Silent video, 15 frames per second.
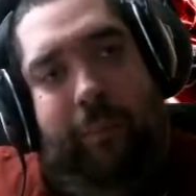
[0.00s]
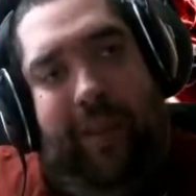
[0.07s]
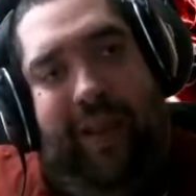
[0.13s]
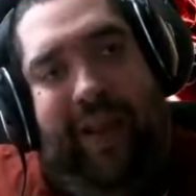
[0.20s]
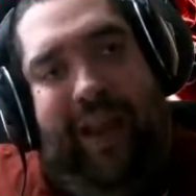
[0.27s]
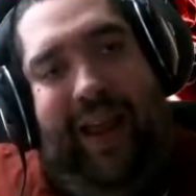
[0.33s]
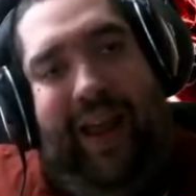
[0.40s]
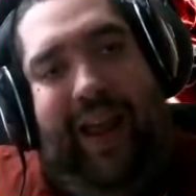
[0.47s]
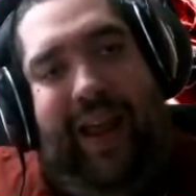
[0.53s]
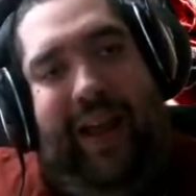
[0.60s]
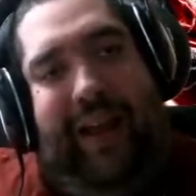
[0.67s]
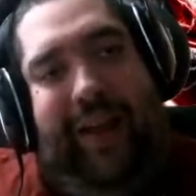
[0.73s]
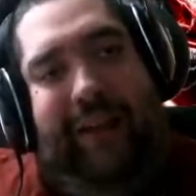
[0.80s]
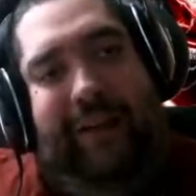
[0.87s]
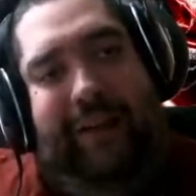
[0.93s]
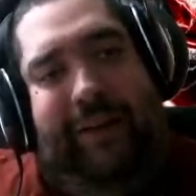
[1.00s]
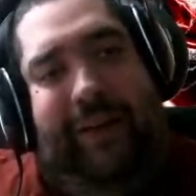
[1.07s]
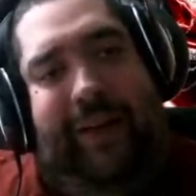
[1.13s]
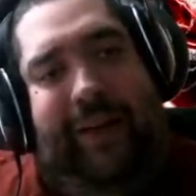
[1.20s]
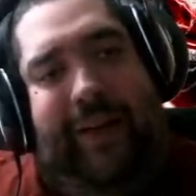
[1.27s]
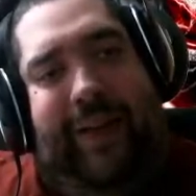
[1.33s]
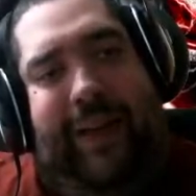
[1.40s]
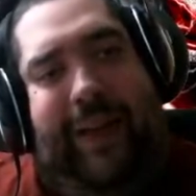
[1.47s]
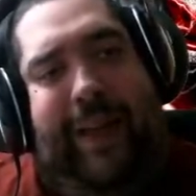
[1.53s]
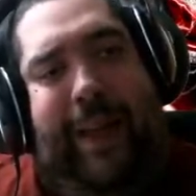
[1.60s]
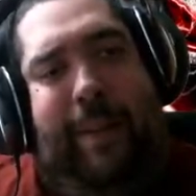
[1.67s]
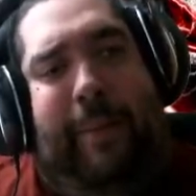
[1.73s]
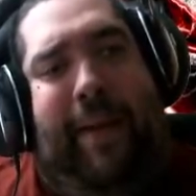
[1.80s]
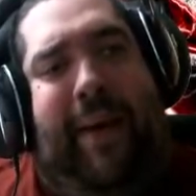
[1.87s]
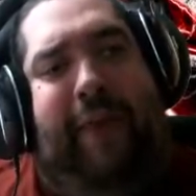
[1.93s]
And
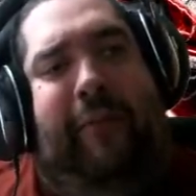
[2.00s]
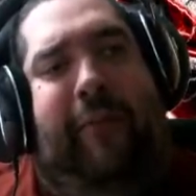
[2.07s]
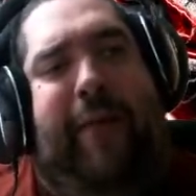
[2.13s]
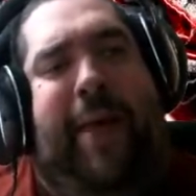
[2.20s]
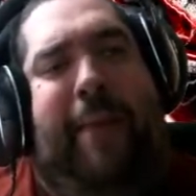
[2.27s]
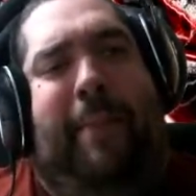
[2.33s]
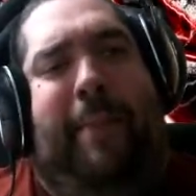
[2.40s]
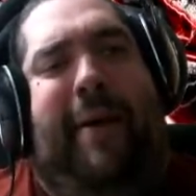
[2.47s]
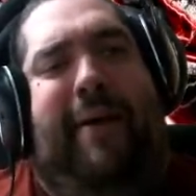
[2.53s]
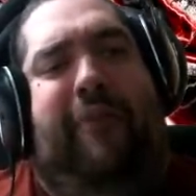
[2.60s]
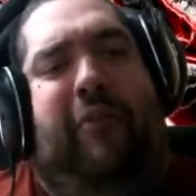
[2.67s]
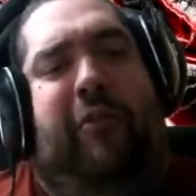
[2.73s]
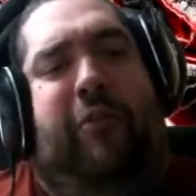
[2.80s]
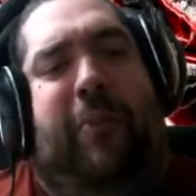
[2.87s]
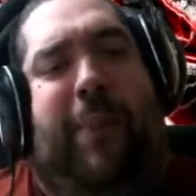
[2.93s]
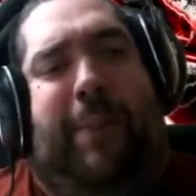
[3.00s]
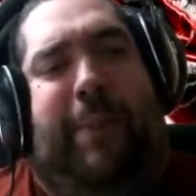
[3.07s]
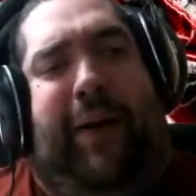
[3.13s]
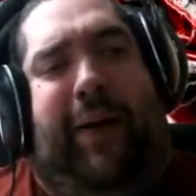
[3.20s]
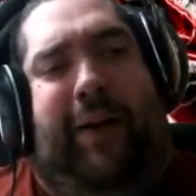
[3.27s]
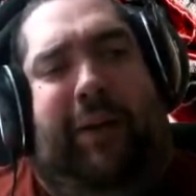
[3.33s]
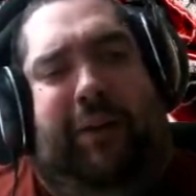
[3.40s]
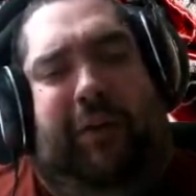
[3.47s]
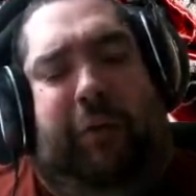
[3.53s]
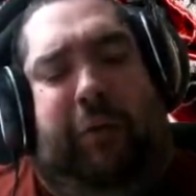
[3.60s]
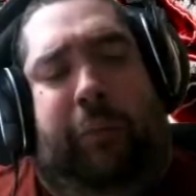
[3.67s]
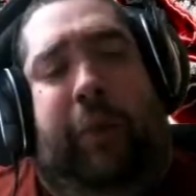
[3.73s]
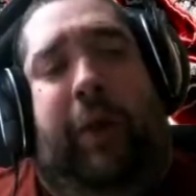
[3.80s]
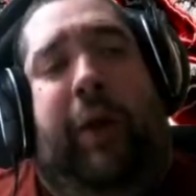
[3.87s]
that baffles my mind too.